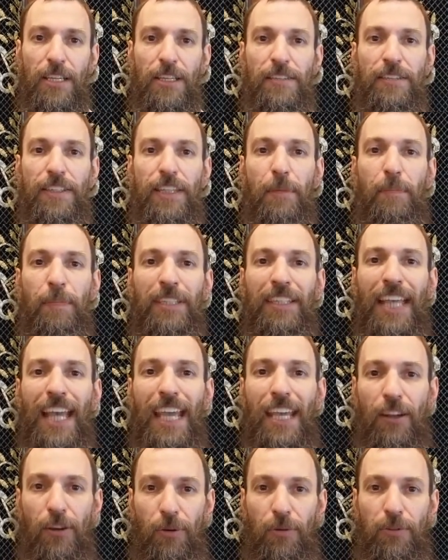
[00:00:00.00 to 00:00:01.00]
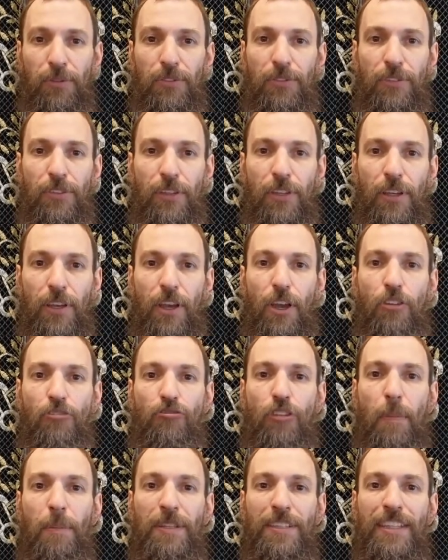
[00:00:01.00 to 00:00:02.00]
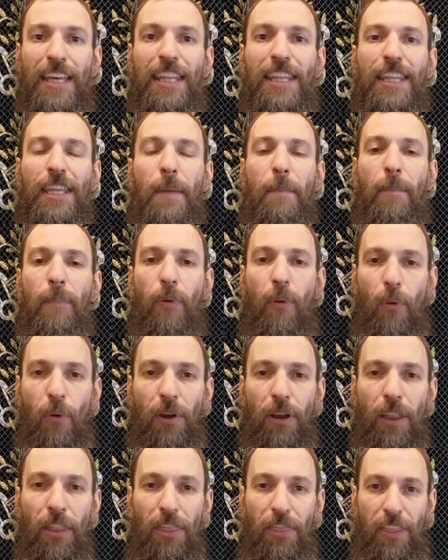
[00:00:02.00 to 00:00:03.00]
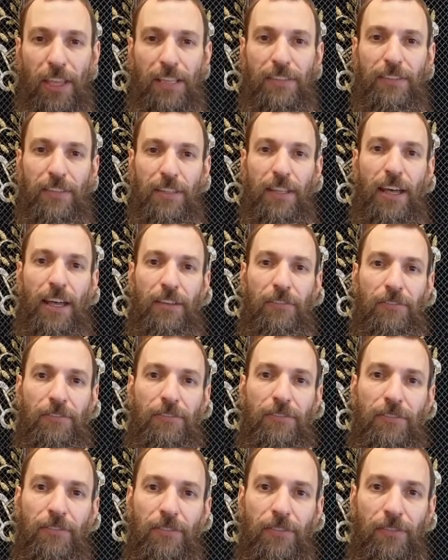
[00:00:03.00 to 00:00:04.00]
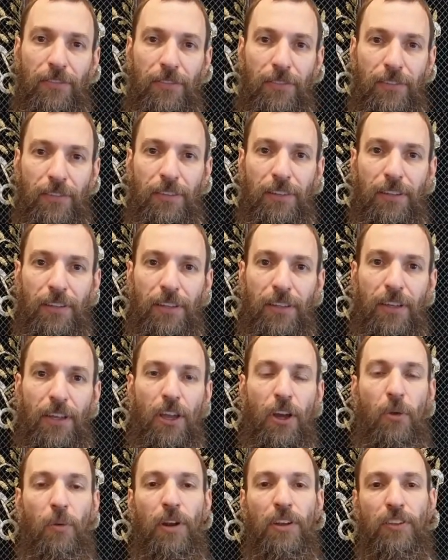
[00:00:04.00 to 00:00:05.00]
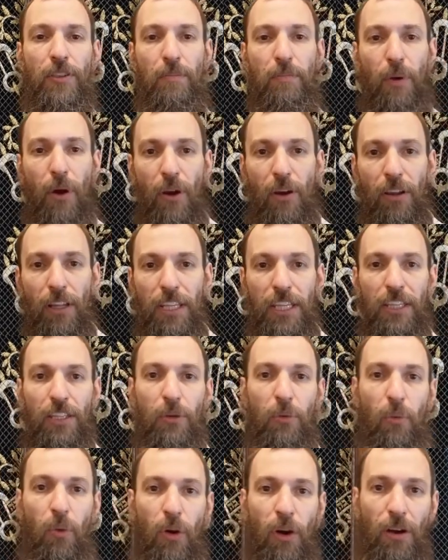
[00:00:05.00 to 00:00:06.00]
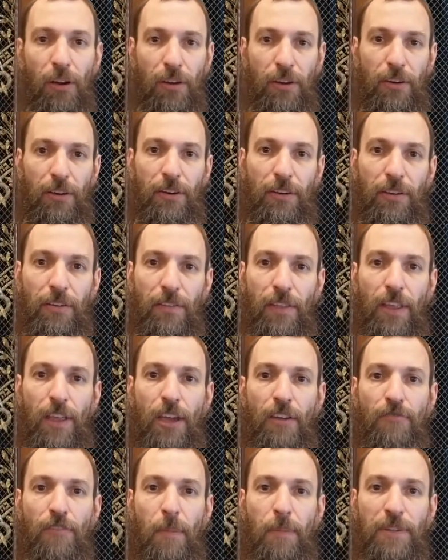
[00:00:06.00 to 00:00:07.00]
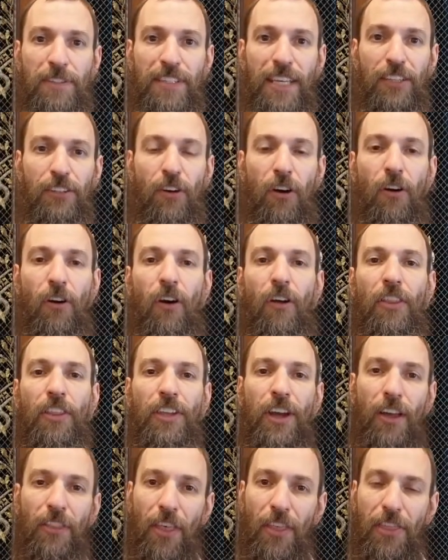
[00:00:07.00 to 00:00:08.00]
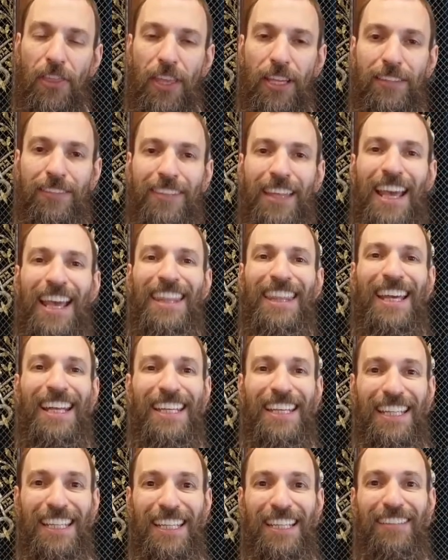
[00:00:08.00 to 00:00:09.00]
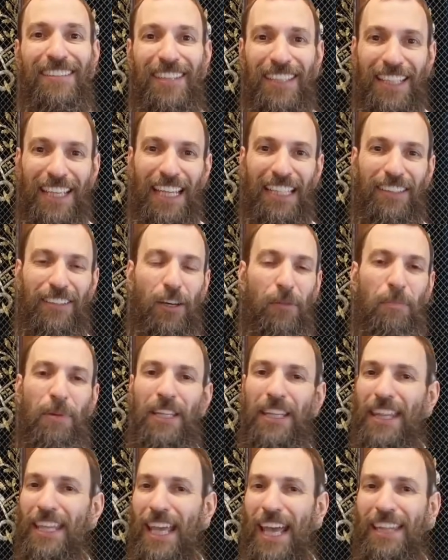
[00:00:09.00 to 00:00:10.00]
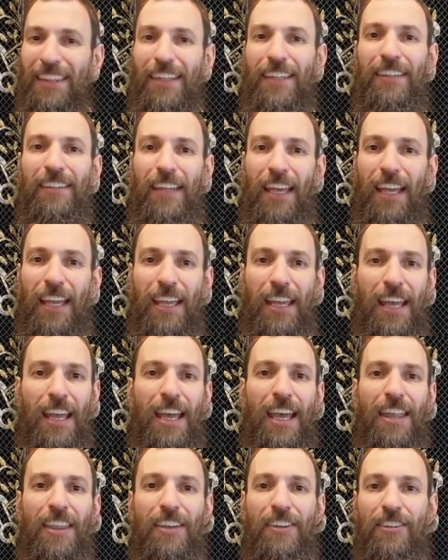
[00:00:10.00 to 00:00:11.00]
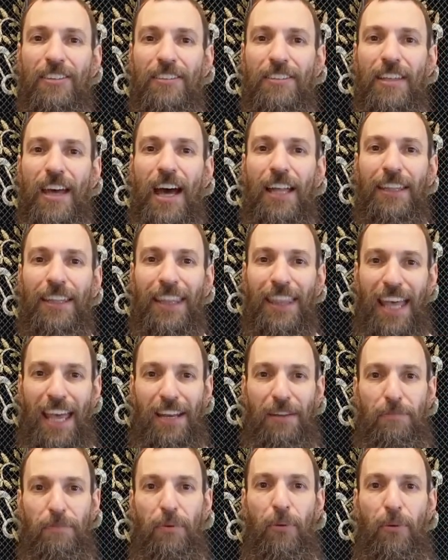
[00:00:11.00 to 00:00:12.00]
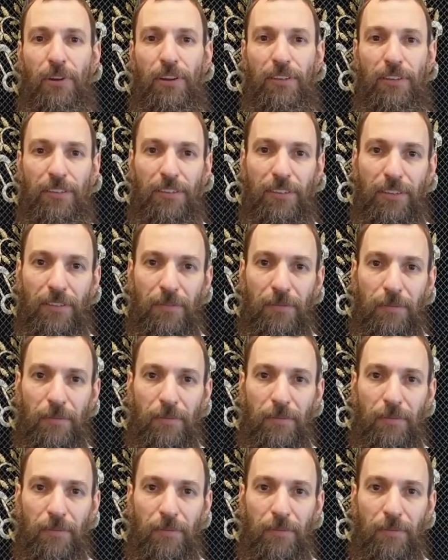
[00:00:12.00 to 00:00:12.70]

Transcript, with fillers: You see, the potatoes represent the important things in life, whereas the barley and the water represent all the other things that need to get done, but at the end of the day, they're just not that important.